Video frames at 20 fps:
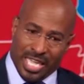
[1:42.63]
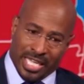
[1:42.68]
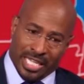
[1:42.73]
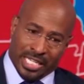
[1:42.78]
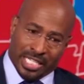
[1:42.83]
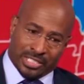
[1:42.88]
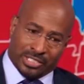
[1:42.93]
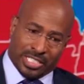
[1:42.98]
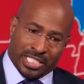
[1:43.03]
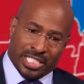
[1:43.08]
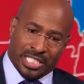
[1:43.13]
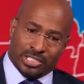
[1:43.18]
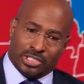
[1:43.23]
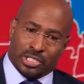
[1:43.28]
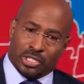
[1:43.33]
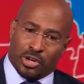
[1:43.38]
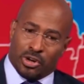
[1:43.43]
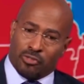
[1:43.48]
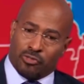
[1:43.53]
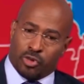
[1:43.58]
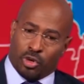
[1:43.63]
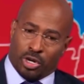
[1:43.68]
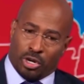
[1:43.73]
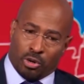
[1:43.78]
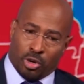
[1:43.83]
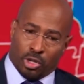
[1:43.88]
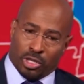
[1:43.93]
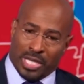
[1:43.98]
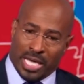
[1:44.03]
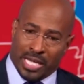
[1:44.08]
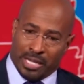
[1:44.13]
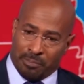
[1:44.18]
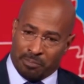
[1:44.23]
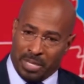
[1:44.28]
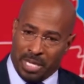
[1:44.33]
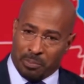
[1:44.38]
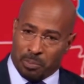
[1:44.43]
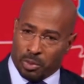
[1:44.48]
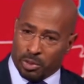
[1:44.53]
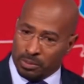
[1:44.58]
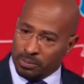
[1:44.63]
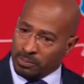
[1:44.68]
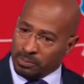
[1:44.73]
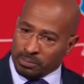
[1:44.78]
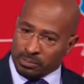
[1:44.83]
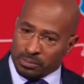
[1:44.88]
And it's easier for a whole lot of people.